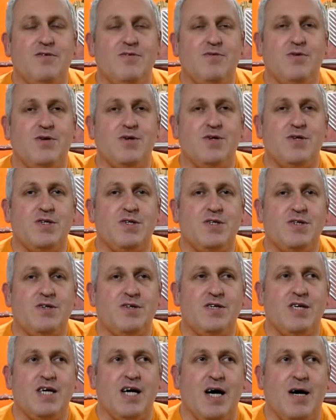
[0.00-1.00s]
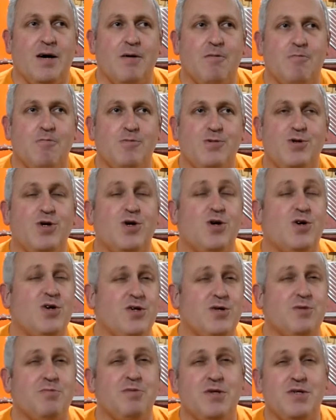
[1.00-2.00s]
was chocolate
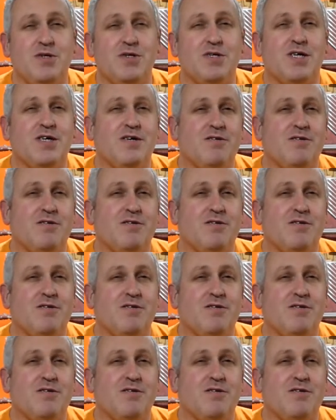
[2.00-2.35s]
sponge,